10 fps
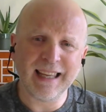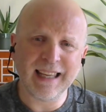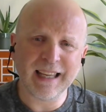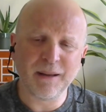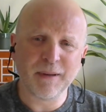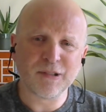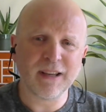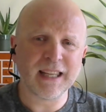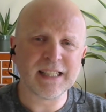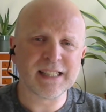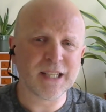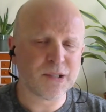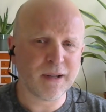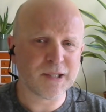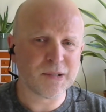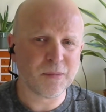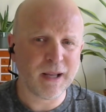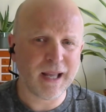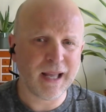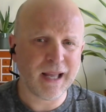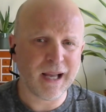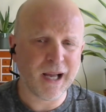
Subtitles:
it can be triggered in situations where